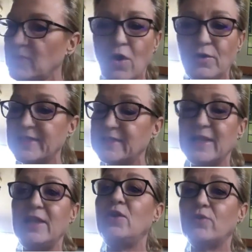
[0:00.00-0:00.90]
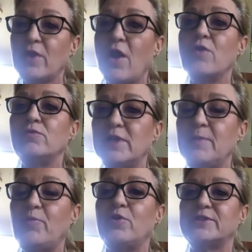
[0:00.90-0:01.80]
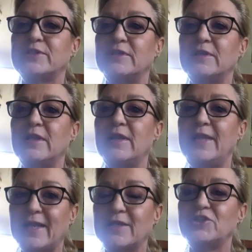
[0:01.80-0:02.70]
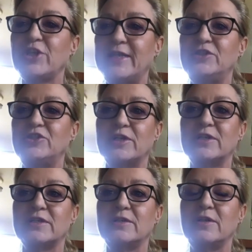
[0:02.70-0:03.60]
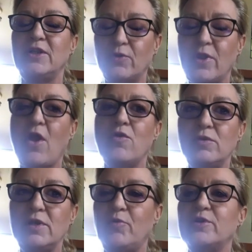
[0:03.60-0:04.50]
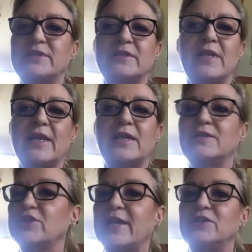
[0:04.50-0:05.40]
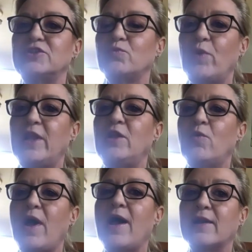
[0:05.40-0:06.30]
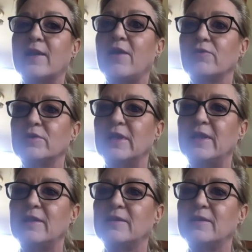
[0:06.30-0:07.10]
honestly, you're the only person that can change it. You're the only person that can change where you are currently.